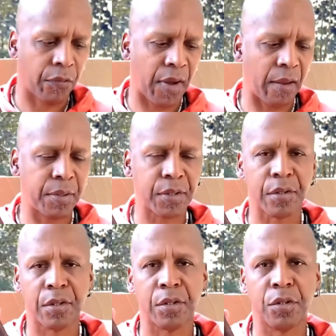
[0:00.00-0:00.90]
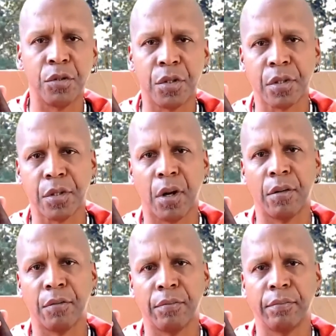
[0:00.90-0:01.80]
five businesses you should
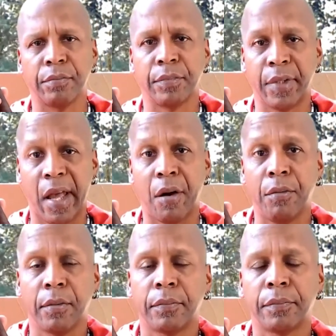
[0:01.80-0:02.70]
start now.